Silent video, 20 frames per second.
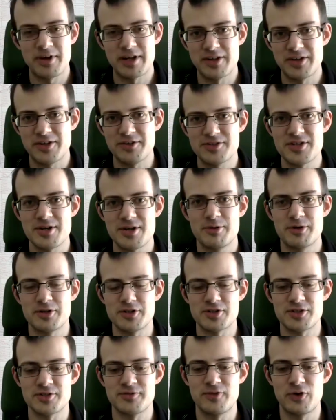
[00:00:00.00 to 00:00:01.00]
thank you so
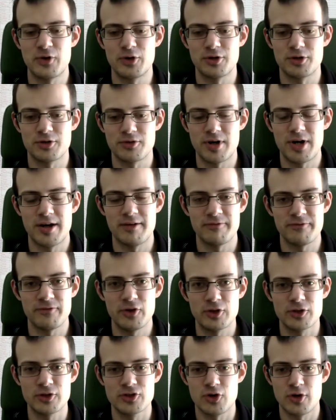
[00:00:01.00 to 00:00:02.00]
much for
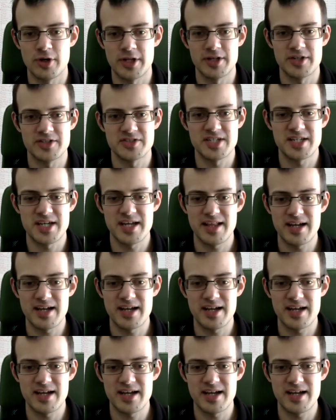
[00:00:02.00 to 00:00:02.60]
joining us today.